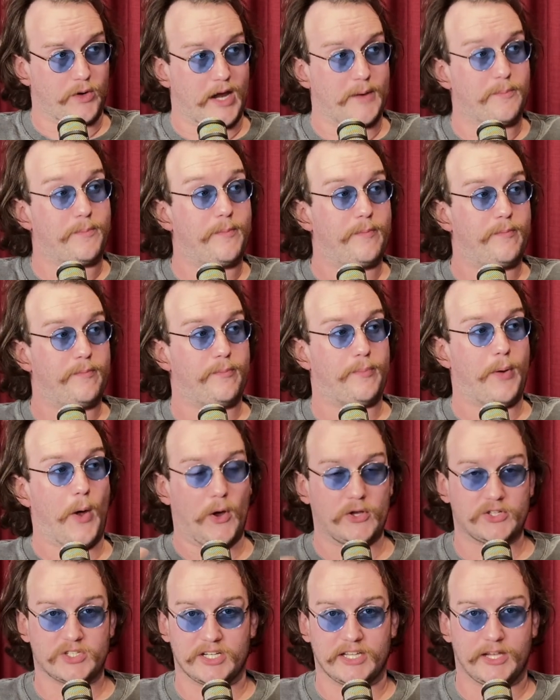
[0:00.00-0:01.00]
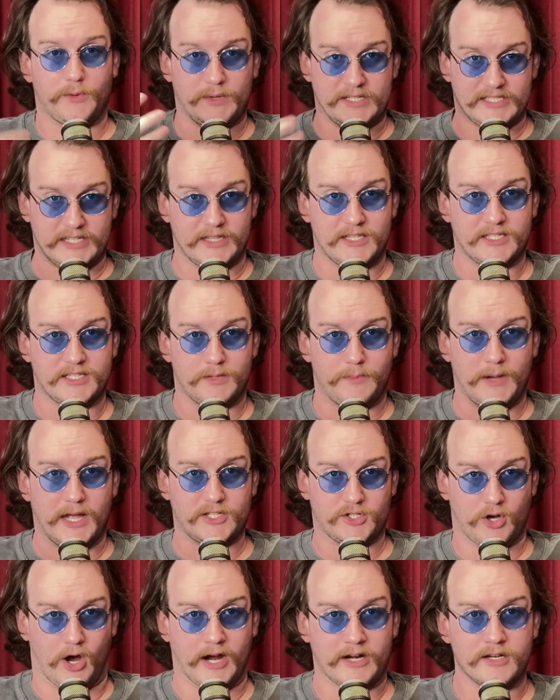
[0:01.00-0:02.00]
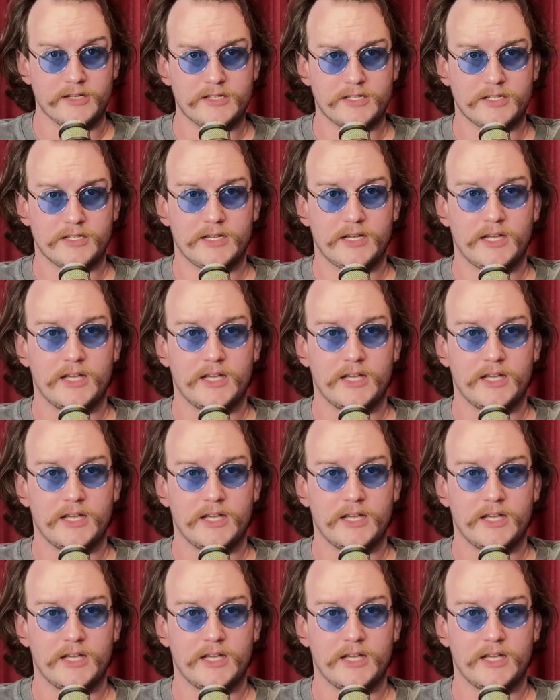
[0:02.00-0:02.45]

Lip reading: And personally, and we said this about Titus,